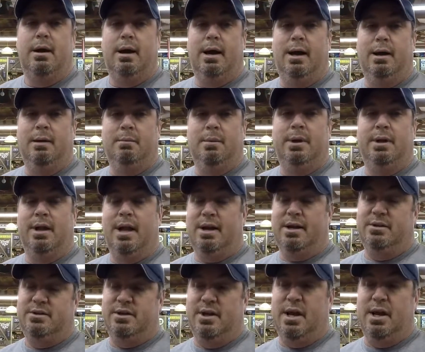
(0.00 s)
And
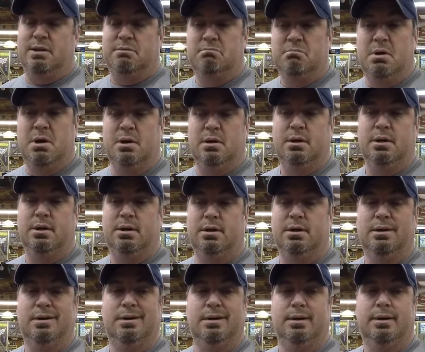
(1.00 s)
like I said,
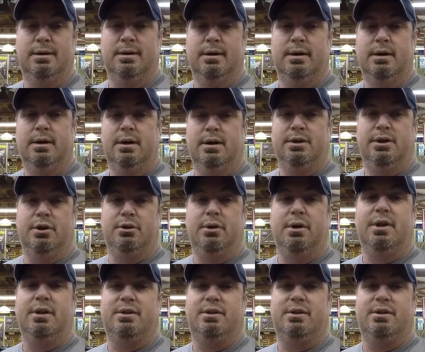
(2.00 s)
you